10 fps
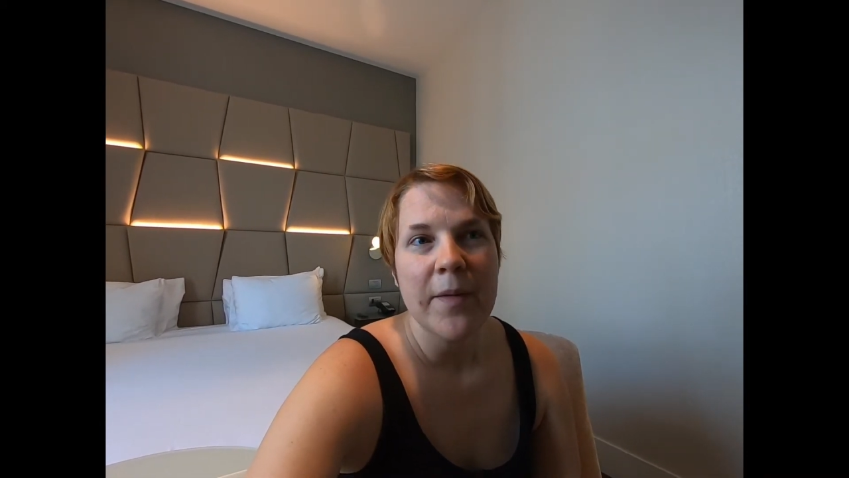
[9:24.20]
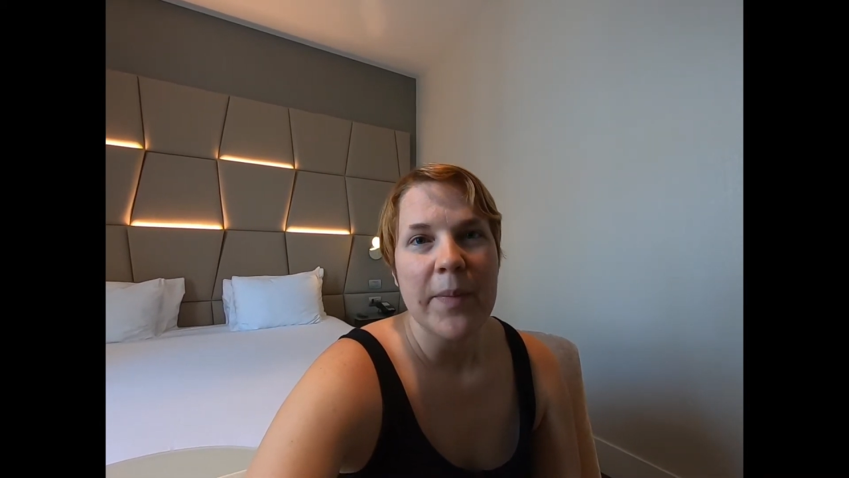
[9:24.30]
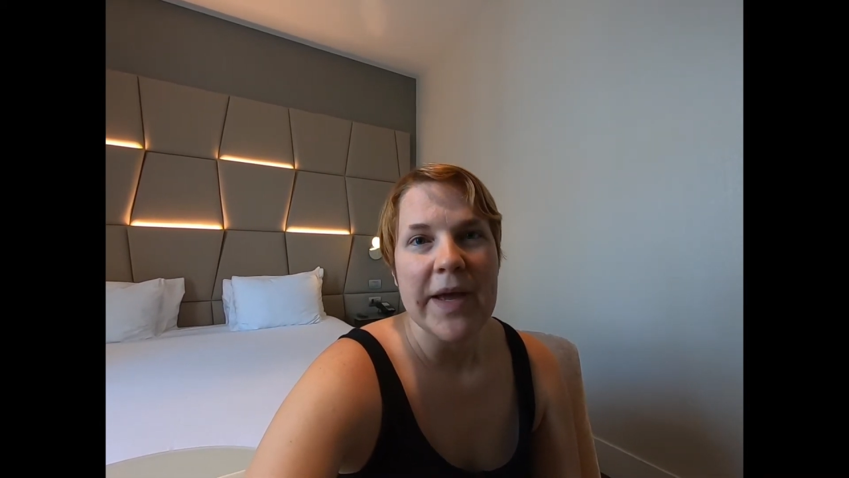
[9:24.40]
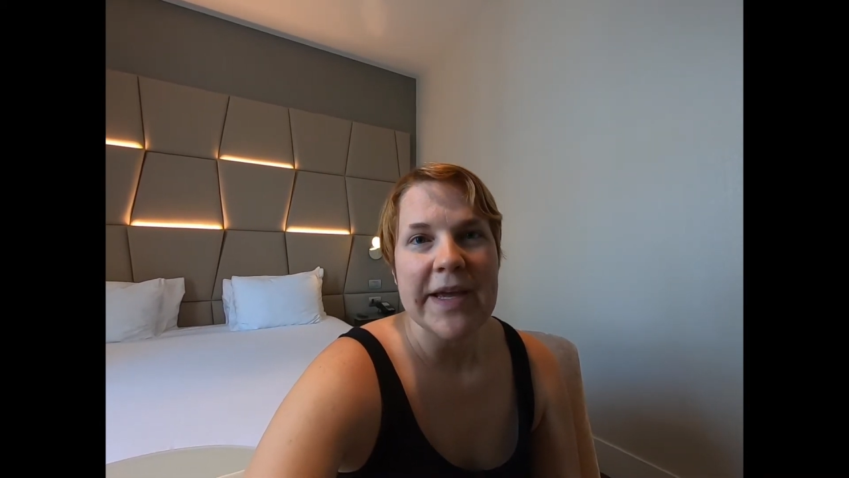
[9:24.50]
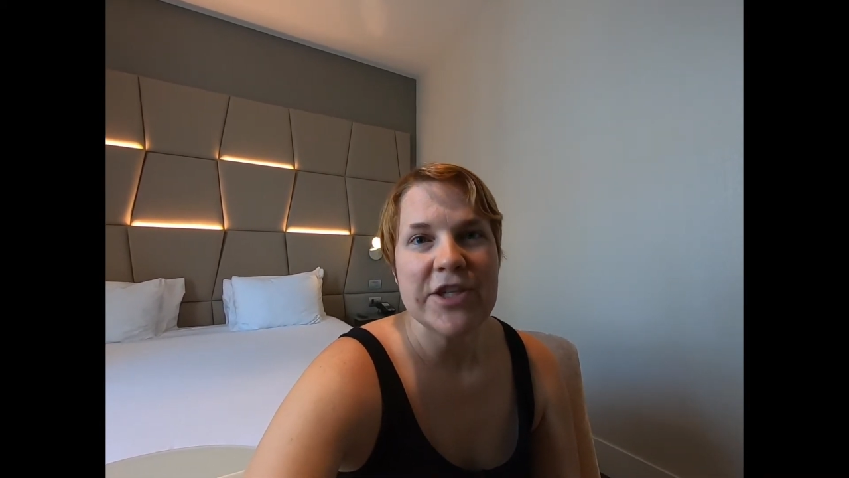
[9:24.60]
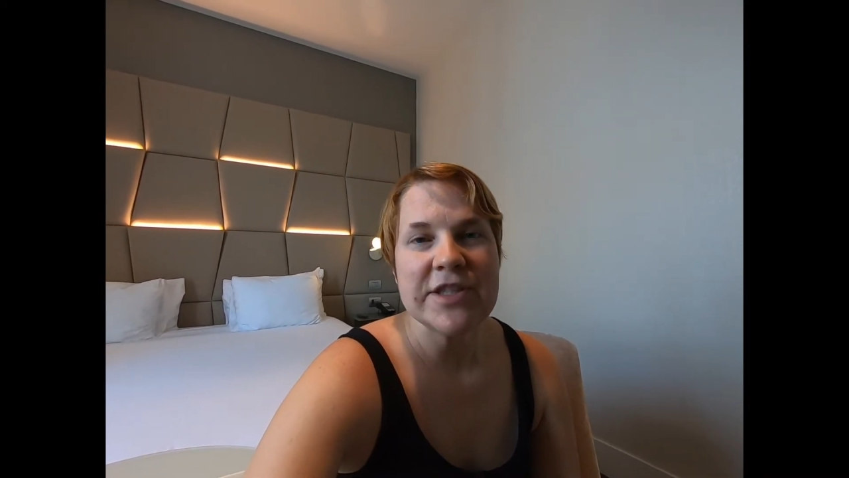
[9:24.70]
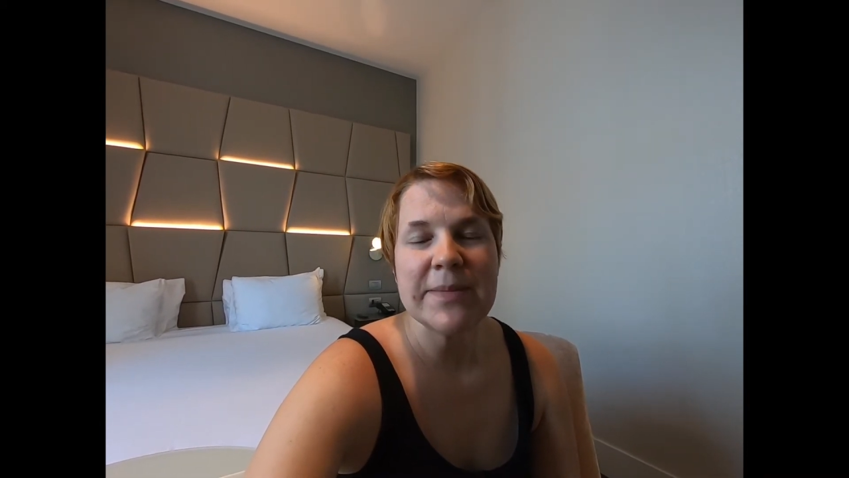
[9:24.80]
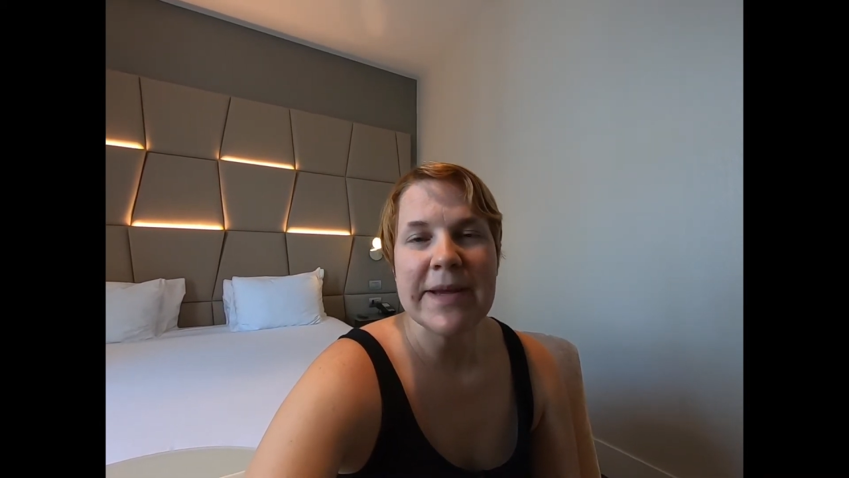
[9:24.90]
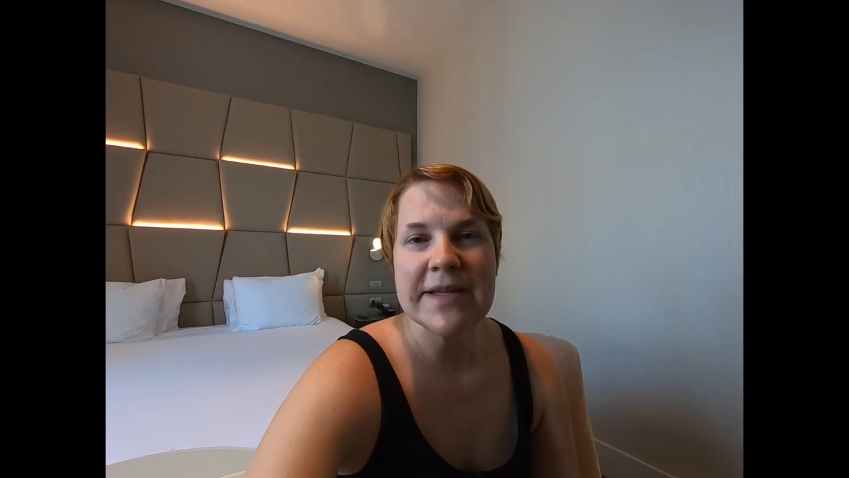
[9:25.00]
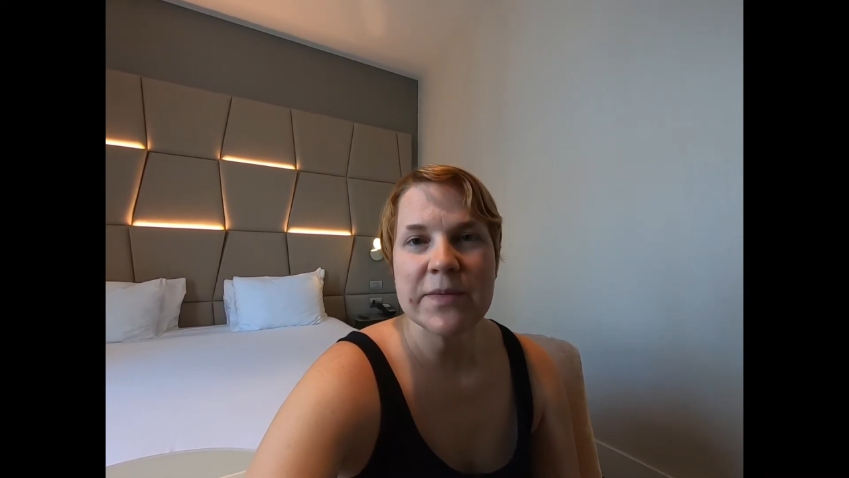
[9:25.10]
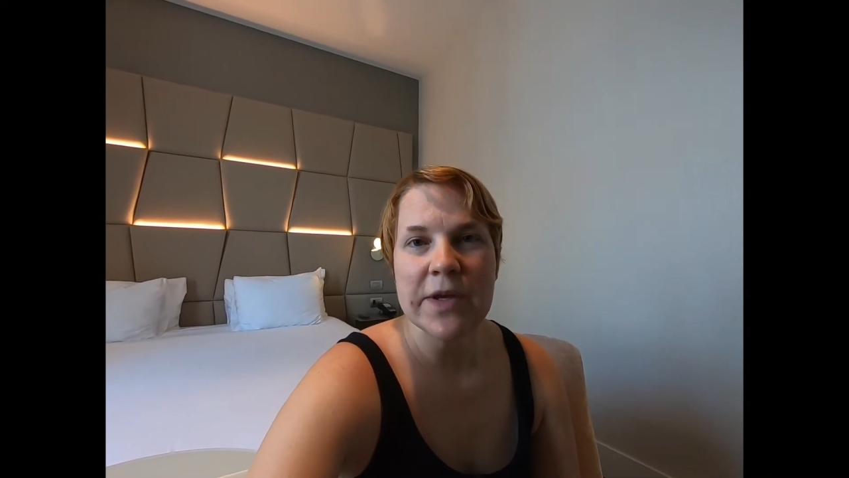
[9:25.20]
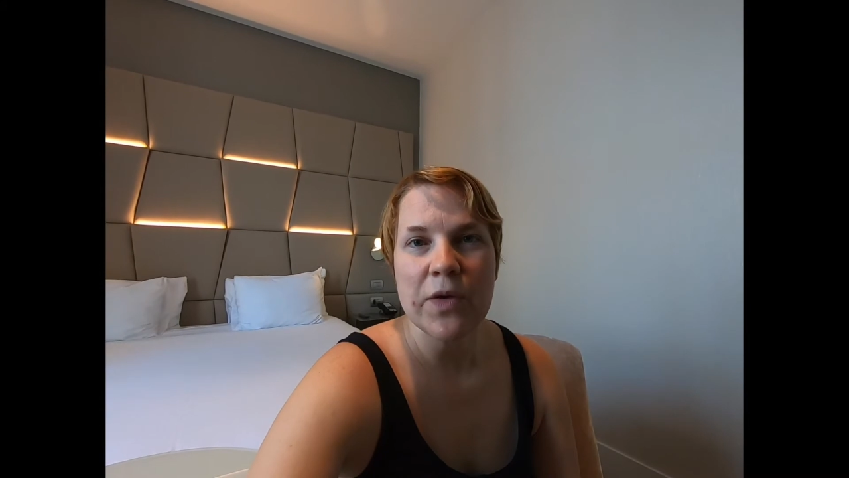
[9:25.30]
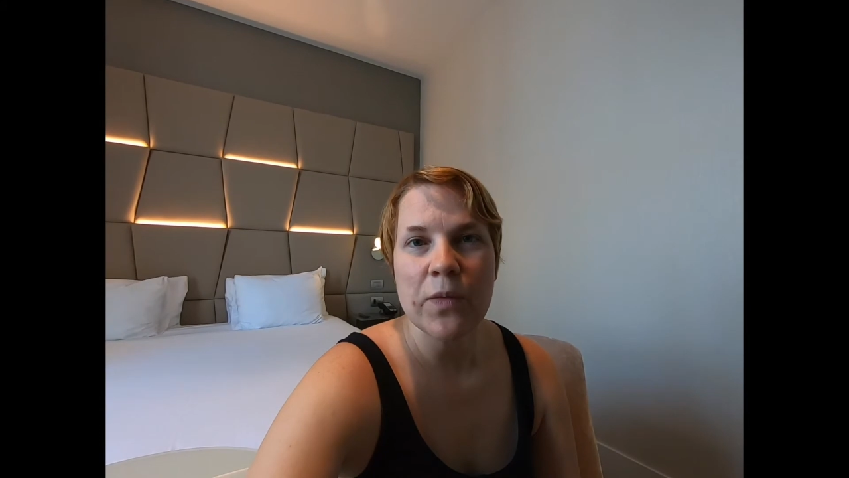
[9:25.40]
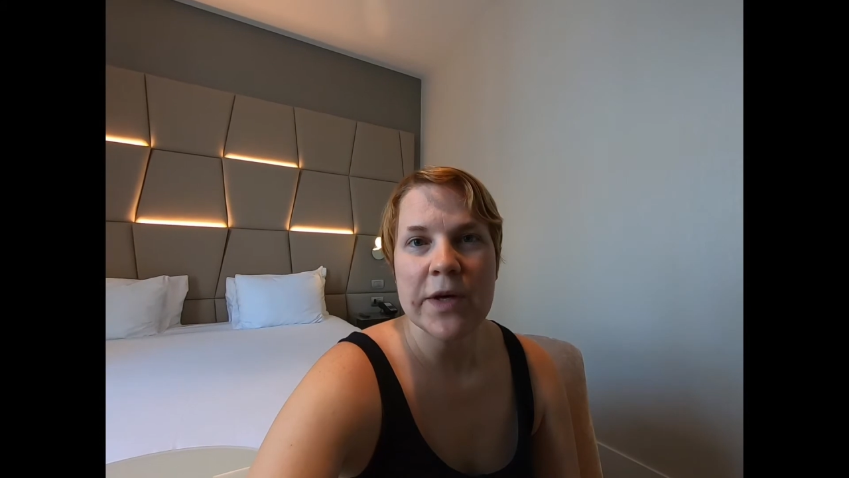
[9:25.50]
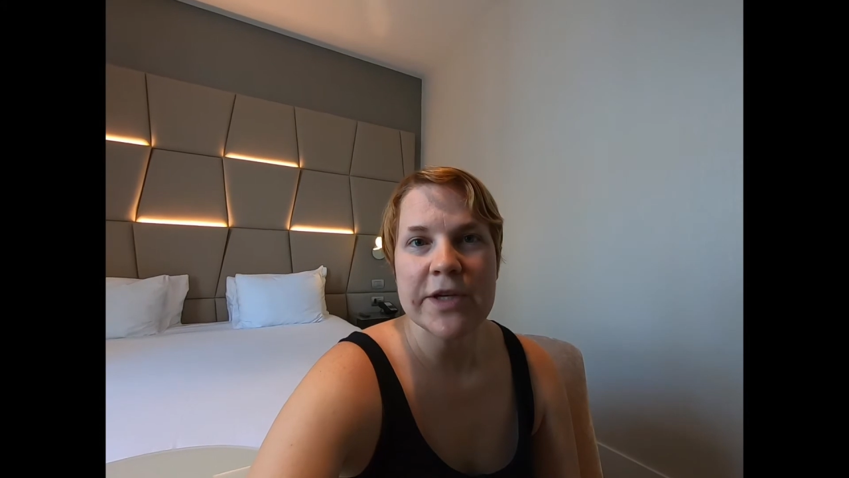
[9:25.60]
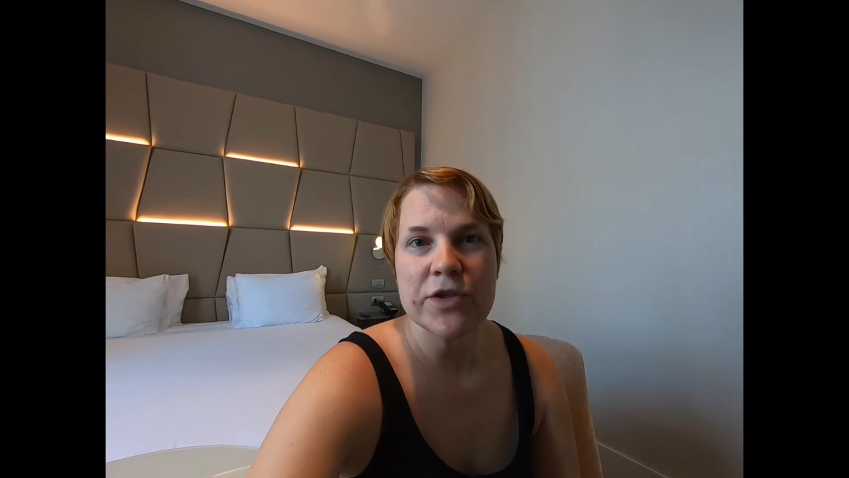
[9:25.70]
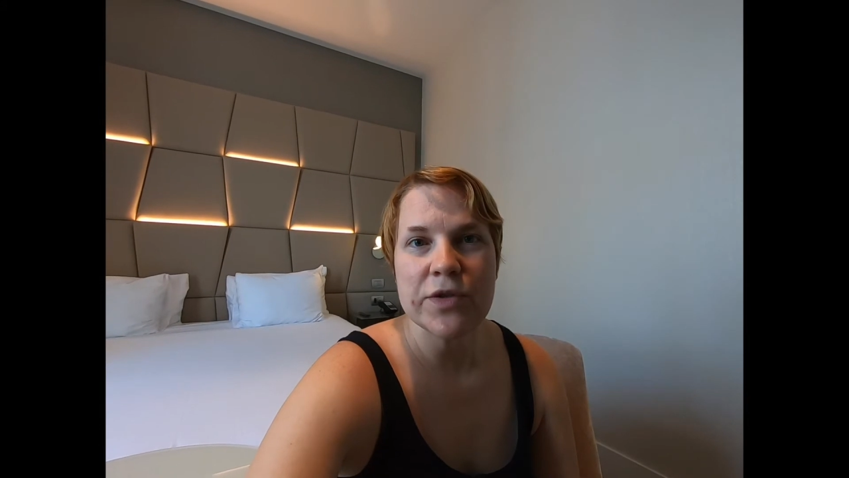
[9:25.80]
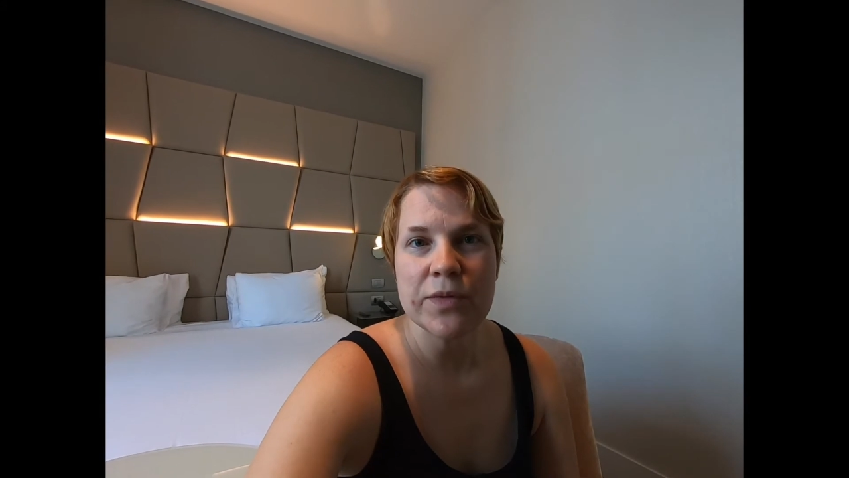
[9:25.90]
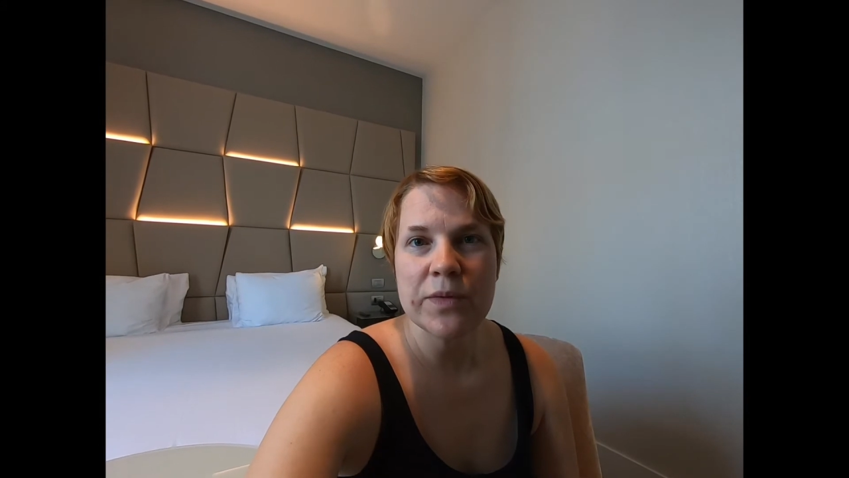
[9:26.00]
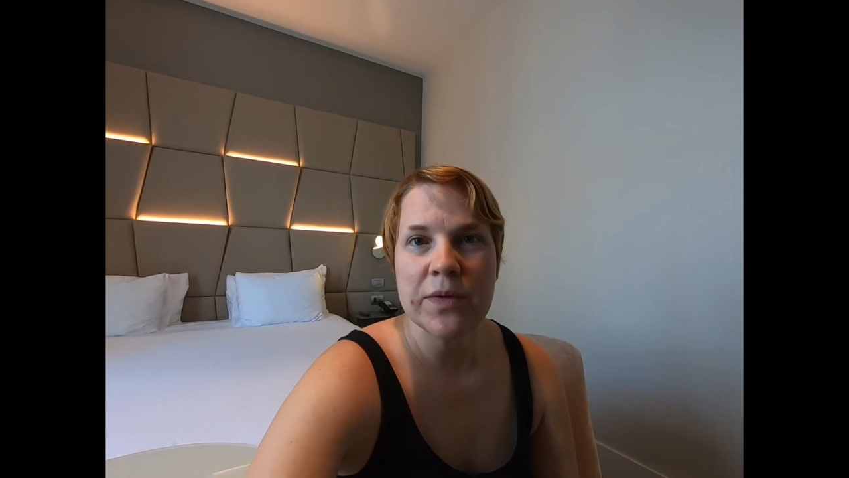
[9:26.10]
But it just depends what you want to
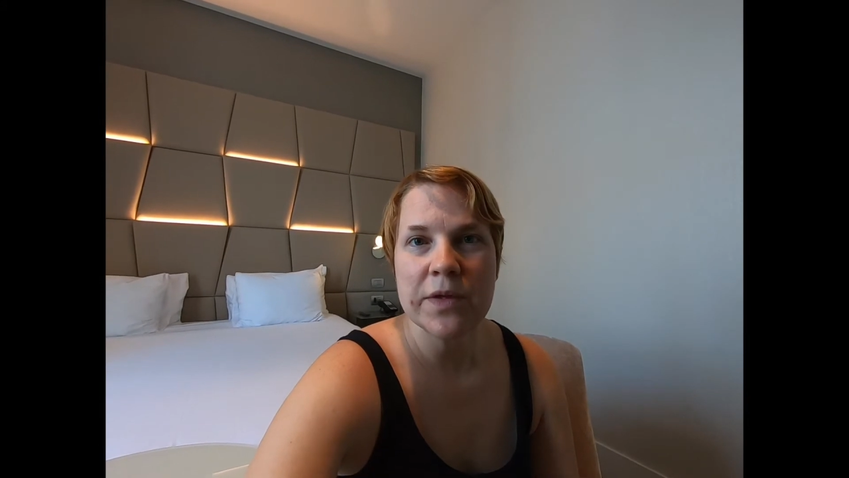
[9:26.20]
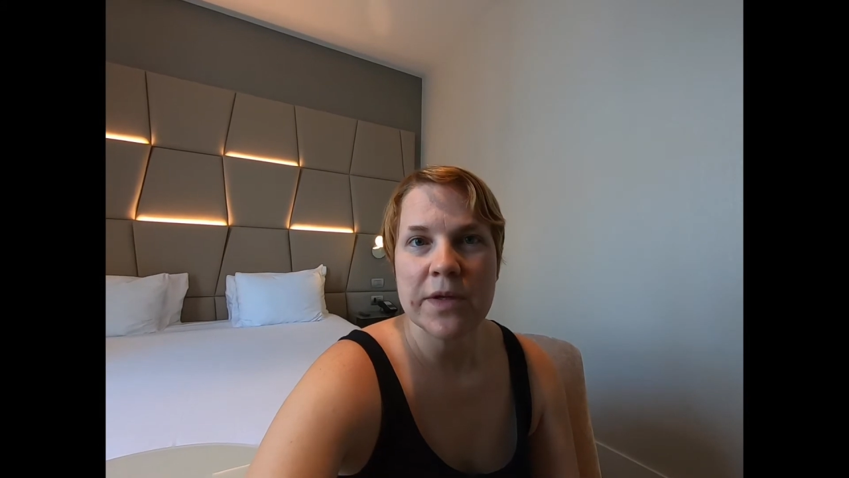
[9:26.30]
do.